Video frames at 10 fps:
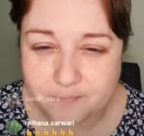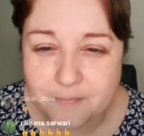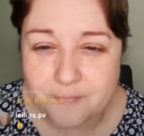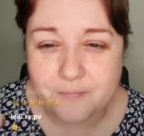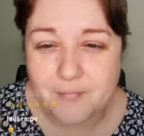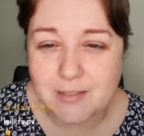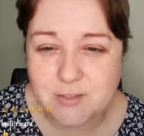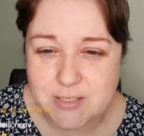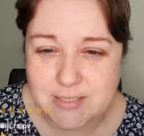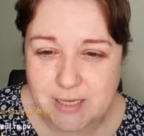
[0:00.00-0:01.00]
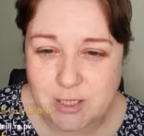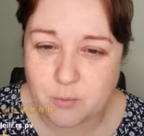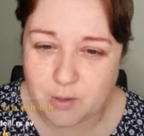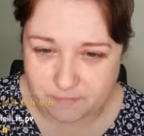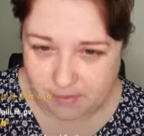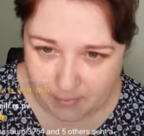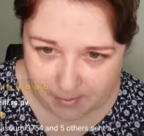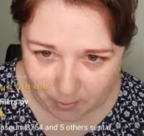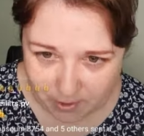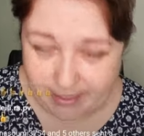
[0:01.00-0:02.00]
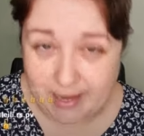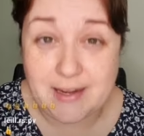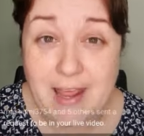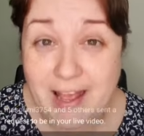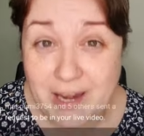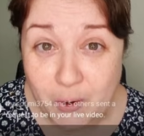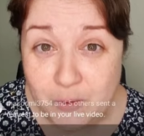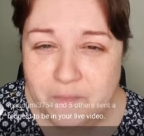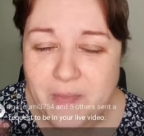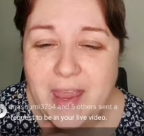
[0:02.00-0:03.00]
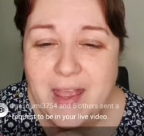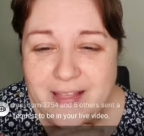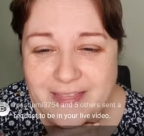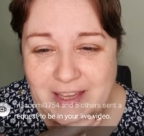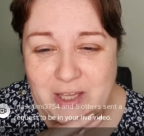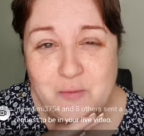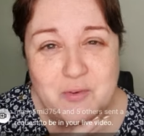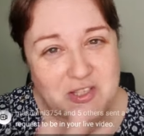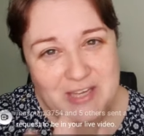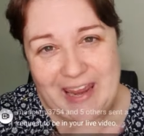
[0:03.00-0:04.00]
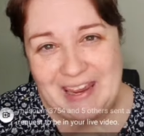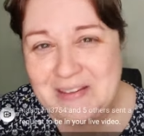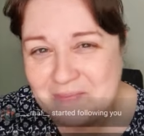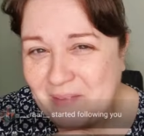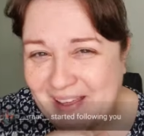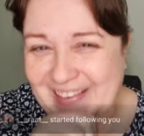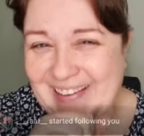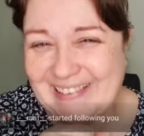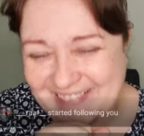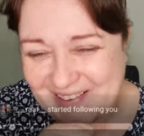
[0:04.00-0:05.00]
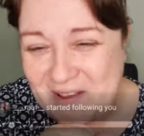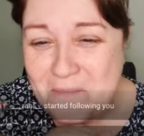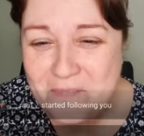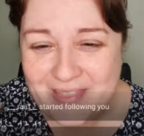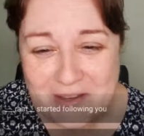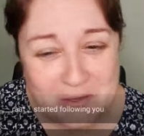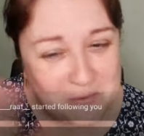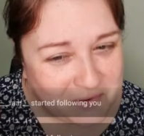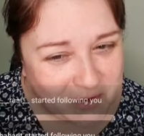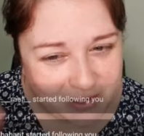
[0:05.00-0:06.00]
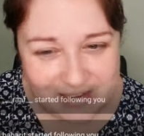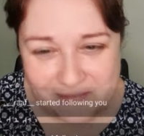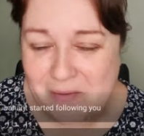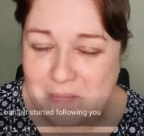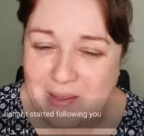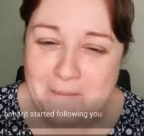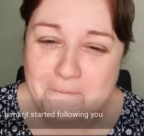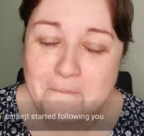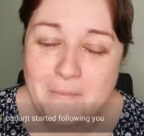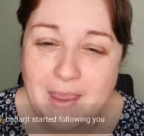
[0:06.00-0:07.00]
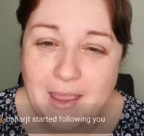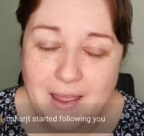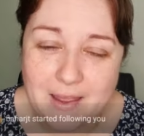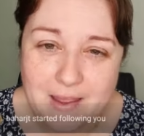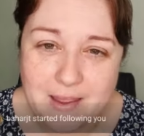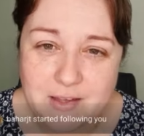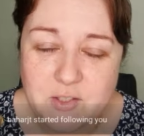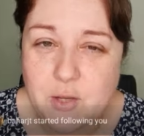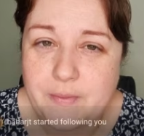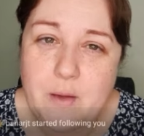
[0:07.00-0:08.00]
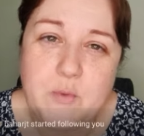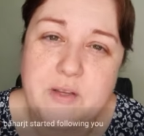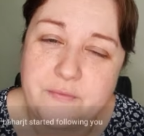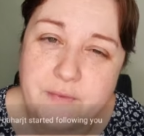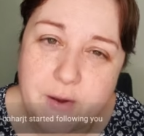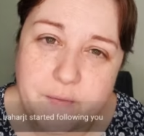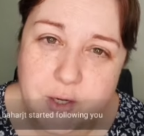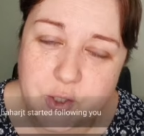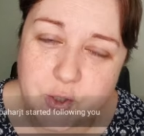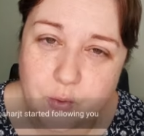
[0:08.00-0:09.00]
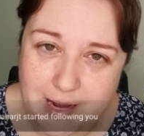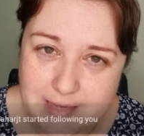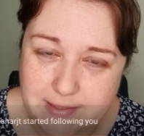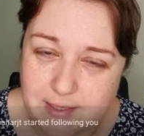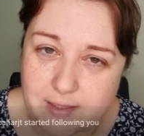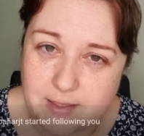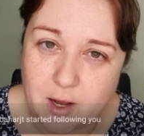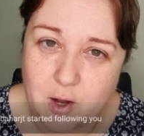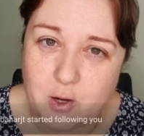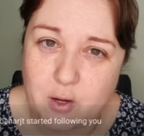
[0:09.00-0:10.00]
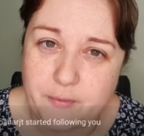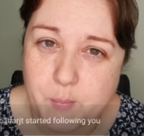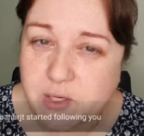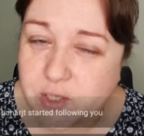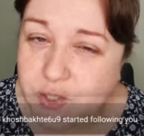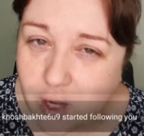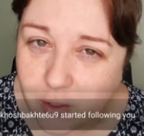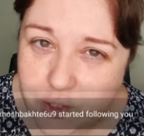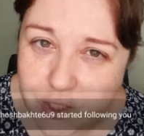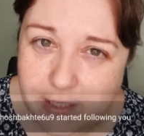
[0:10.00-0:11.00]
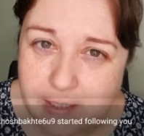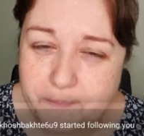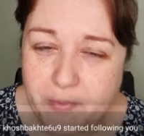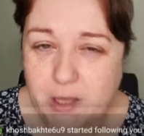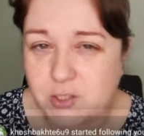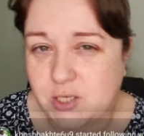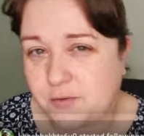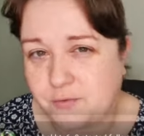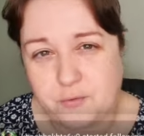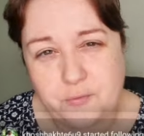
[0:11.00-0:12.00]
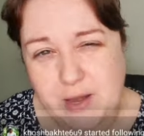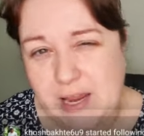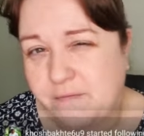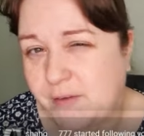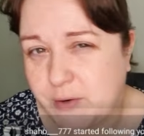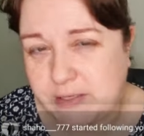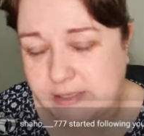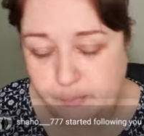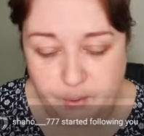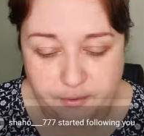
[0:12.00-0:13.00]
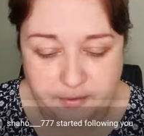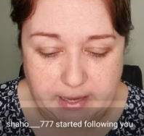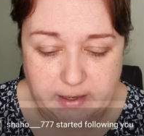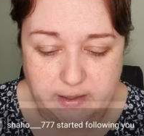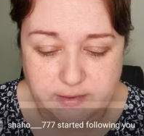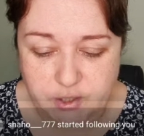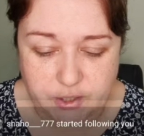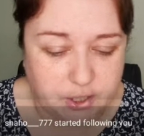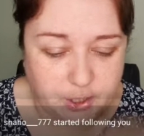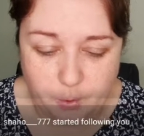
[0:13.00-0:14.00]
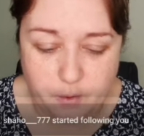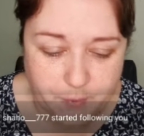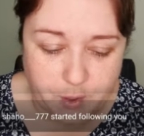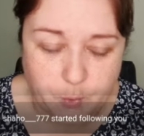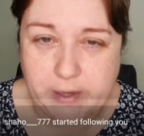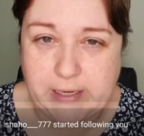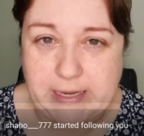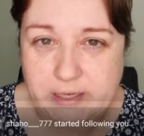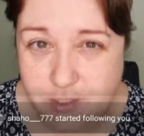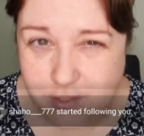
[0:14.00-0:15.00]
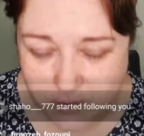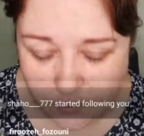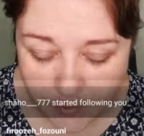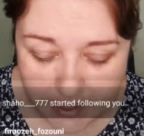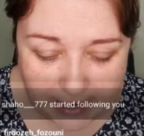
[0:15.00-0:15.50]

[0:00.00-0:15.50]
to see you lovely people again. Hello. Thank you for staying. Thank you for not leaving me. So that was a very, very short lesson on the British culture. Just 3 very simple things just to go over it quickly, just as a recap.